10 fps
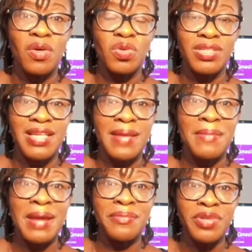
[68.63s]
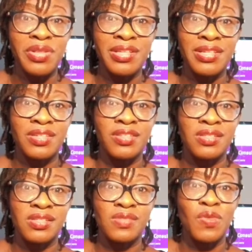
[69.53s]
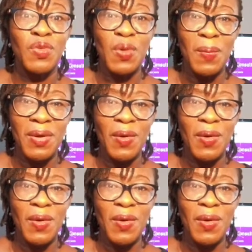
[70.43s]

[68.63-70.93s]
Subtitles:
or say my brother's phone number